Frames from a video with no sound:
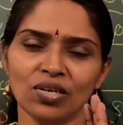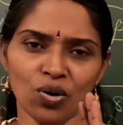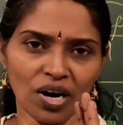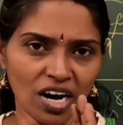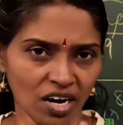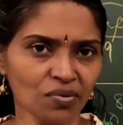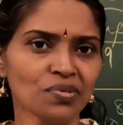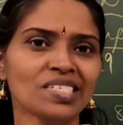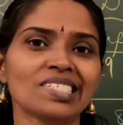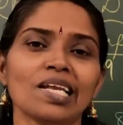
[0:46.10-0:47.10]
or how
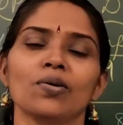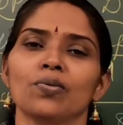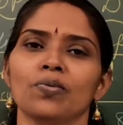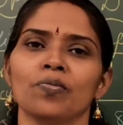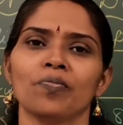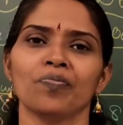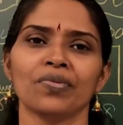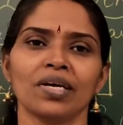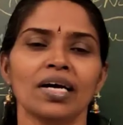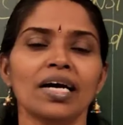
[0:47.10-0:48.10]
slow
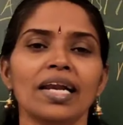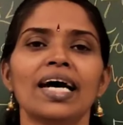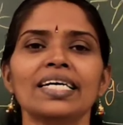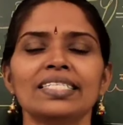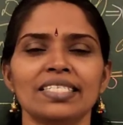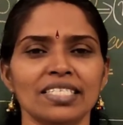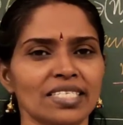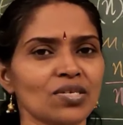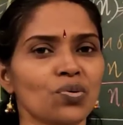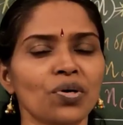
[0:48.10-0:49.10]
light
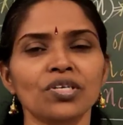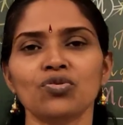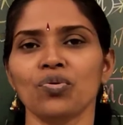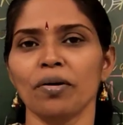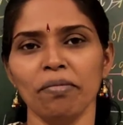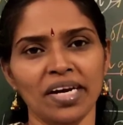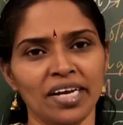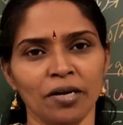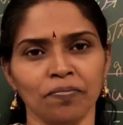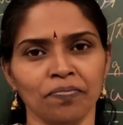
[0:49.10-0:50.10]
is going through a
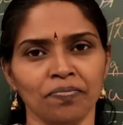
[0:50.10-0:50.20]
medium.